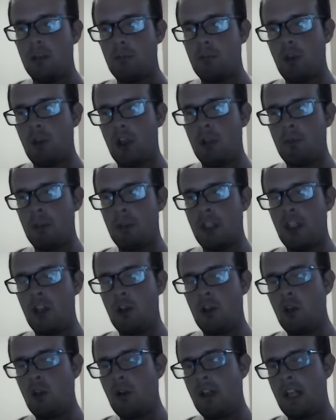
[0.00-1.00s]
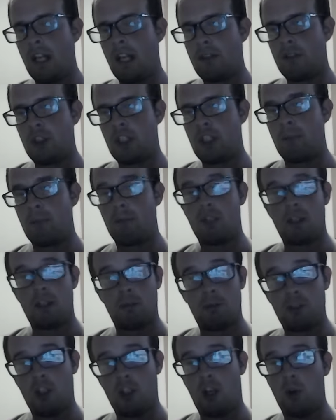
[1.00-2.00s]
Well, you know, looking at the
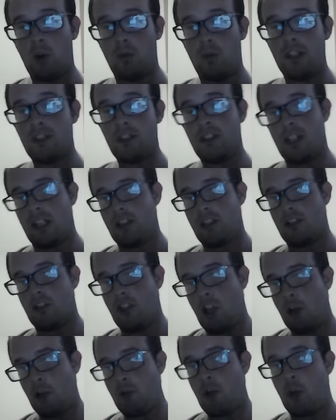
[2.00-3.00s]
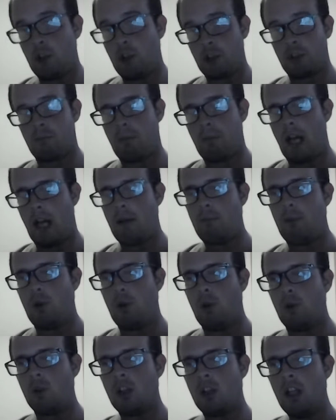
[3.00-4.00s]
Championship as a whole this season, though, not just
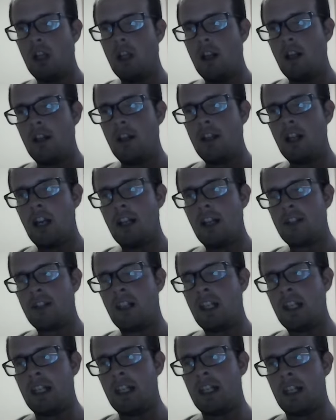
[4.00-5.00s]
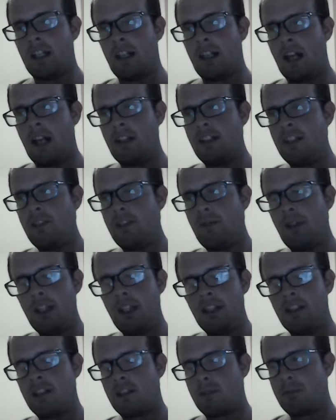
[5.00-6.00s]
Blackpool, the league, like, do you
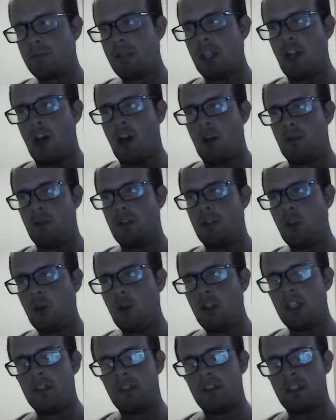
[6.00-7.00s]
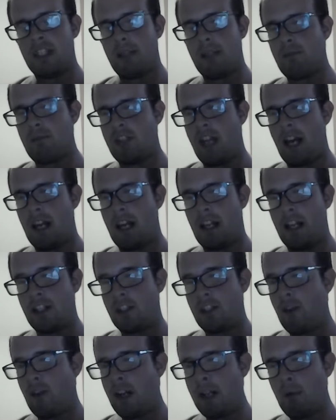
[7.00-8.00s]
think there's, you know, looking at the teams there, like, is
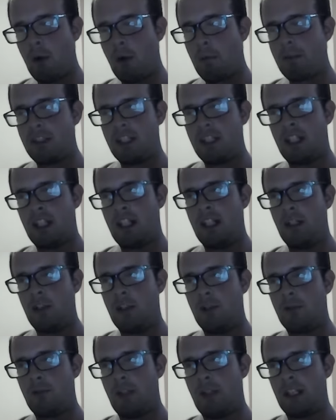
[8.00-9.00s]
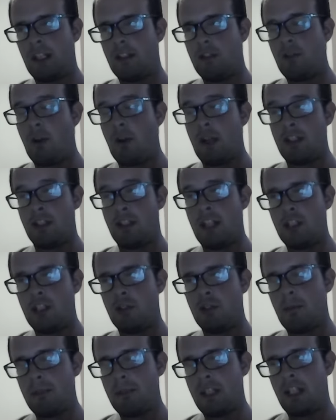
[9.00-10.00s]
there anyone particularly who you think, do
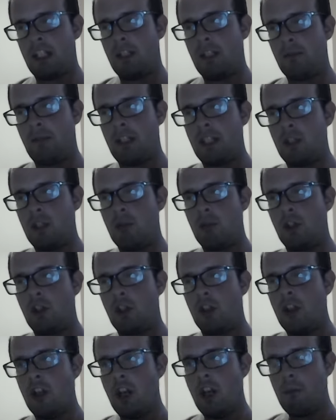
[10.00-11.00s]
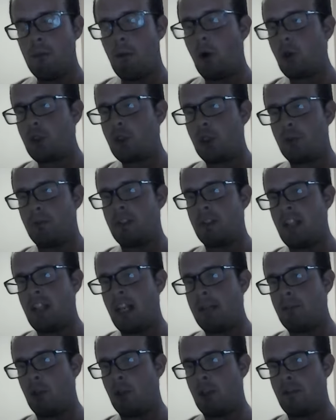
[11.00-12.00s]
you particularly think you can push up the
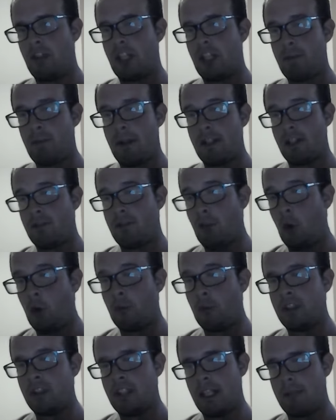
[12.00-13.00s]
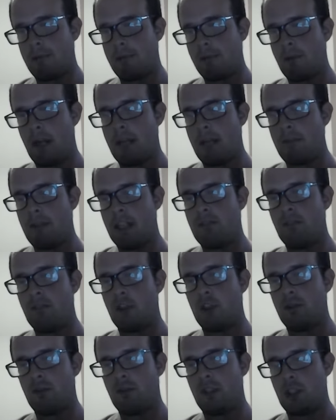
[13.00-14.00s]
table at the expense of other teams maybe in the
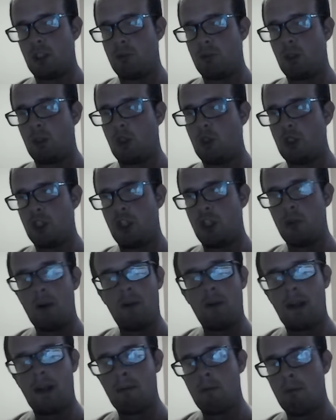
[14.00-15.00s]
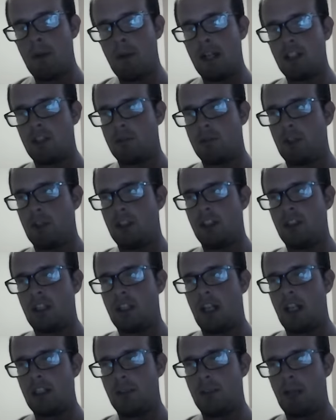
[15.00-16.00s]
division? Because you do have that momentum on your
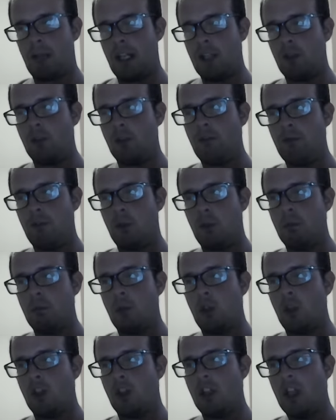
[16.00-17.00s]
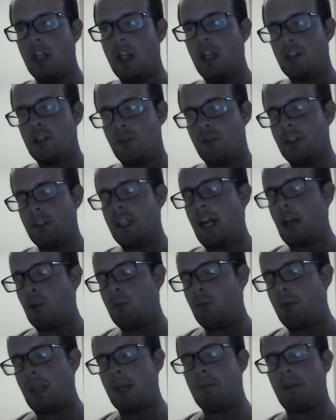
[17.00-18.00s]
side, you play good football. Do you think that
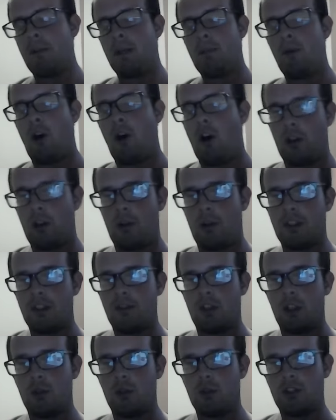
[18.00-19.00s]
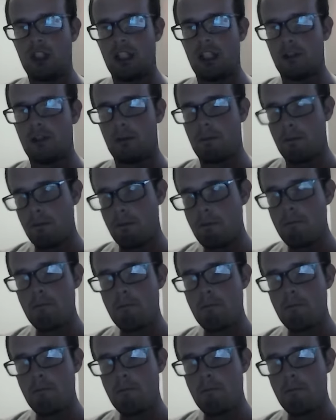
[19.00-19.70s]
could play a big part going into the new season?